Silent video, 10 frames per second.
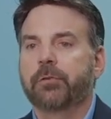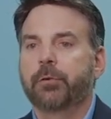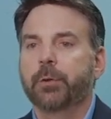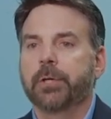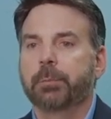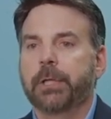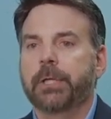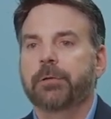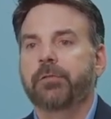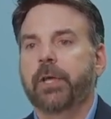to a
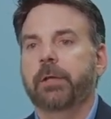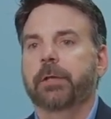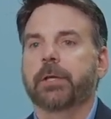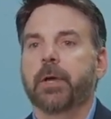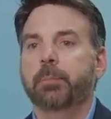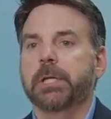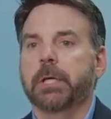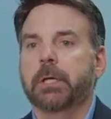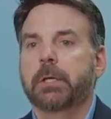complete sale of the company.